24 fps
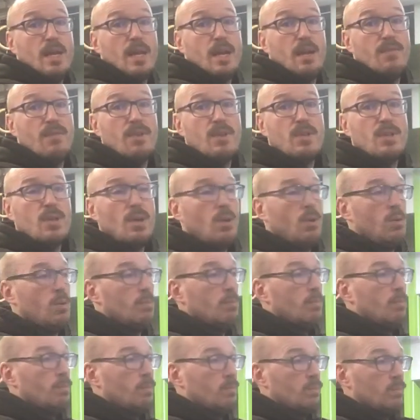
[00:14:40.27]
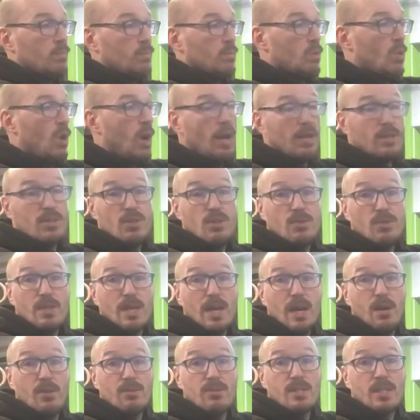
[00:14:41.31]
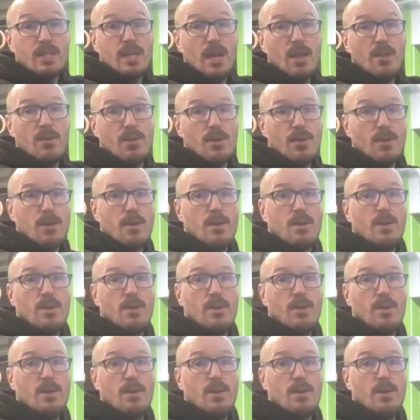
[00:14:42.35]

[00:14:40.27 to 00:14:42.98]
If you don't, knot two towels together